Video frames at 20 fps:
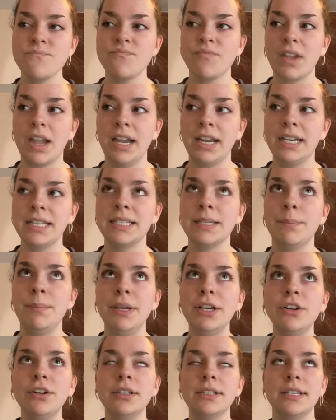I guess a
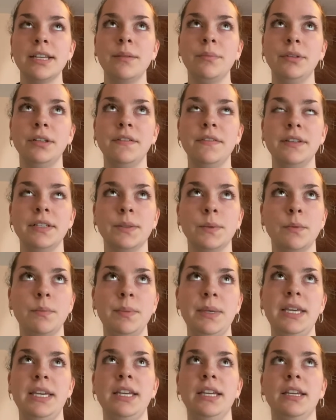bigger example of this would
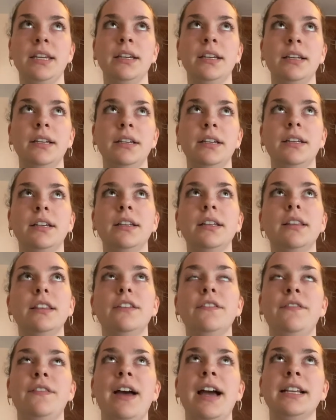be the
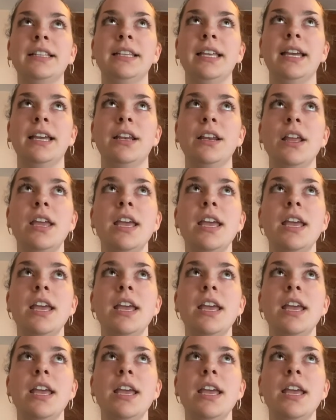fact that